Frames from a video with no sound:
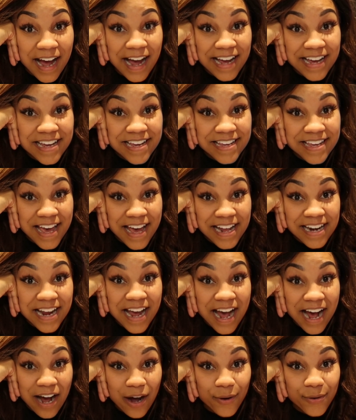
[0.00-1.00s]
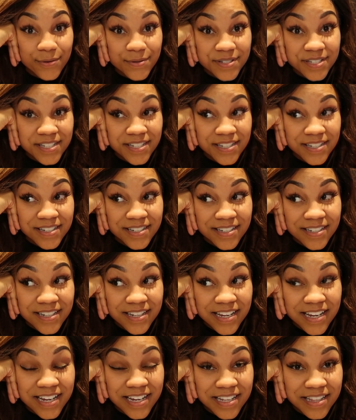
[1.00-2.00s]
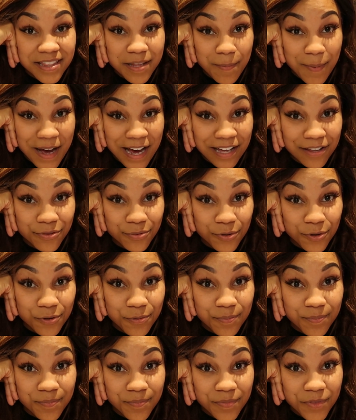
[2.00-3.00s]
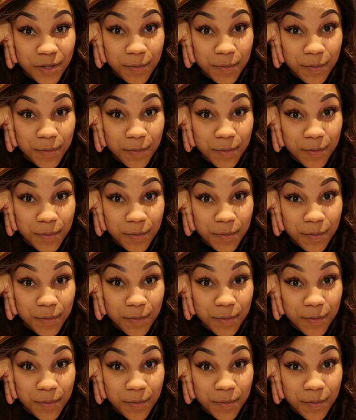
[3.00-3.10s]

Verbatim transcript: I get out in the bathroom,